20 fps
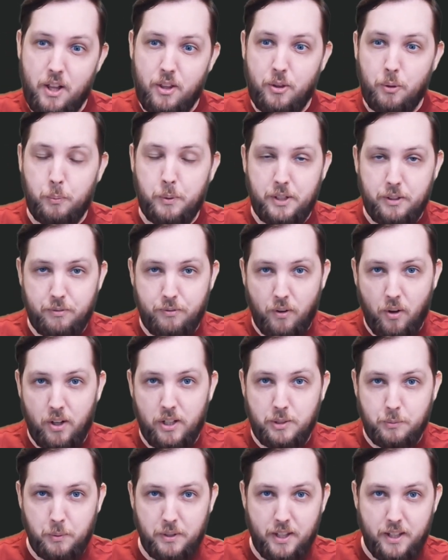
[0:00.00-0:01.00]
that we
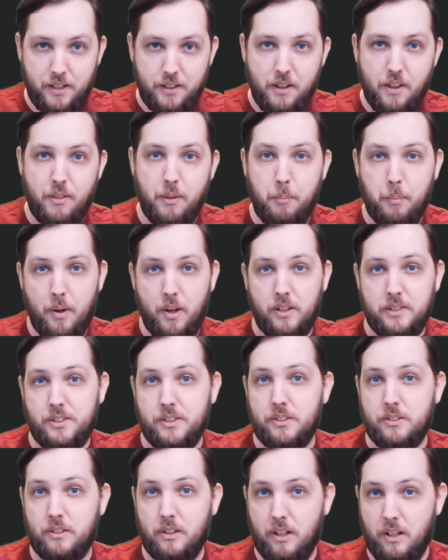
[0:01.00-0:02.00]
defined within the
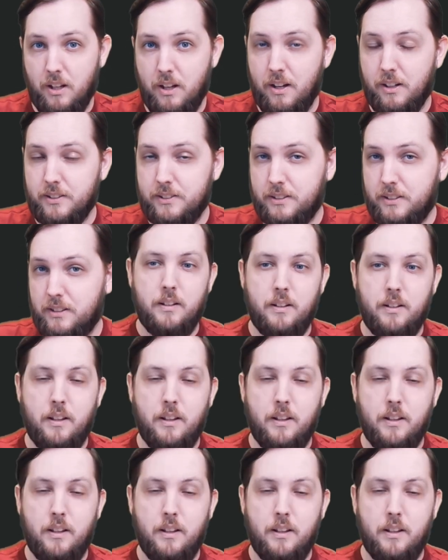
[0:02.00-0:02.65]
person class.